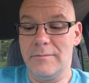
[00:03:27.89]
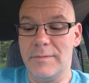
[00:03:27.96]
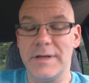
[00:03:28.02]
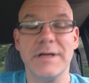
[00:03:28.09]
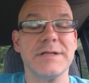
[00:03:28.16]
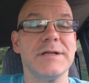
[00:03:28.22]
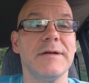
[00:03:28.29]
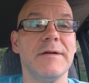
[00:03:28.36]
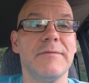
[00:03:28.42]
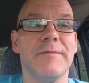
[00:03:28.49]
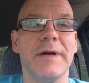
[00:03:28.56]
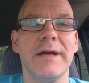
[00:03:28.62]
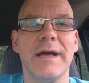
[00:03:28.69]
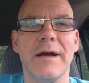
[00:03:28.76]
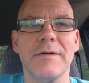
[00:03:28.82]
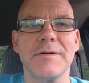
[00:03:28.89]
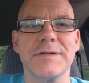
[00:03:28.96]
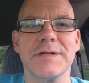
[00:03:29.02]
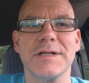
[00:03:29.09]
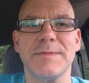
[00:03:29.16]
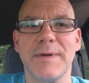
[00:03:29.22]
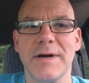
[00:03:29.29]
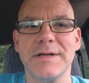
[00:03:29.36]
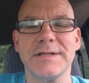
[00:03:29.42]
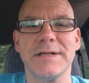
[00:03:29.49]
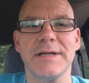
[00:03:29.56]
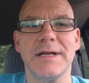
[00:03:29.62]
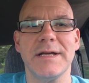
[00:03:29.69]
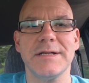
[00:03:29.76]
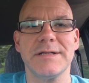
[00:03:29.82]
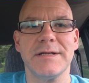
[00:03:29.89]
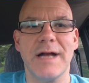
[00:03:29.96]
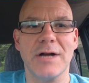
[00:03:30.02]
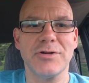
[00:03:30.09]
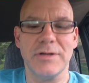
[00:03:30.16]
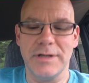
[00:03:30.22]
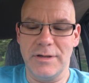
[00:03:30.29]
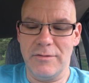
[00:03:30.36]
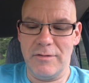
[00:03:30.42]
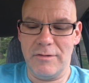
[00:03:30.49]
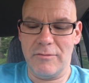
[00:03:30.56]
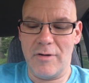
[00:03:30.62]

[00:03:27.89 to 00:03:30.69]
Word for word: Because if my character's experience is naturally